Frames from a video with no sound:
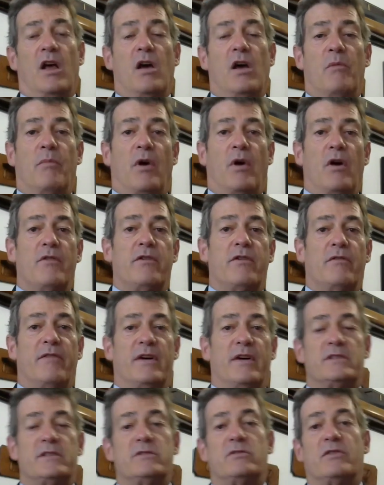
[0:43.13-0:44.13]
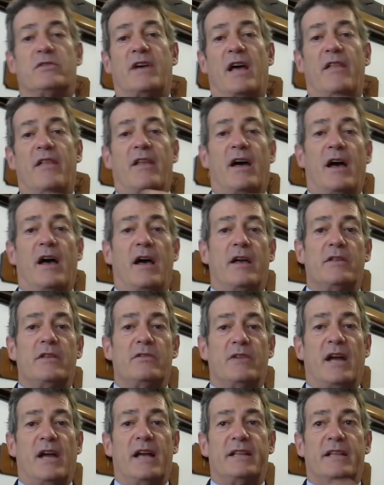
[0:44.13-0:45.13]
Both of us together
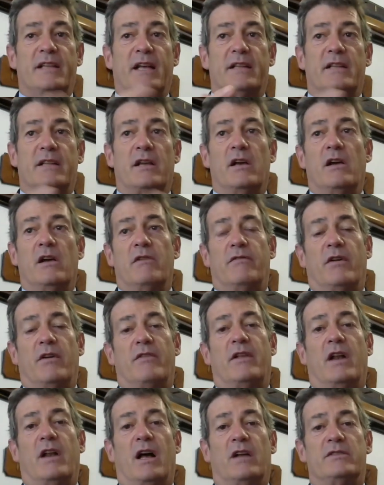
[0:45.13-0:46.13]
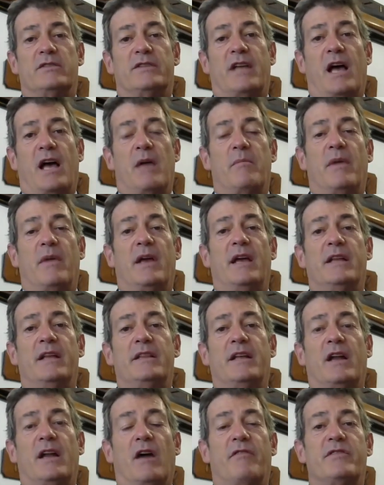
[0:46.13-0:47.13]
united for the long-term
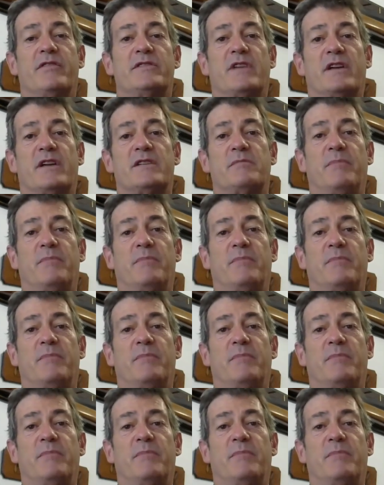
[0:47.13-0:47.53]
Indian officers.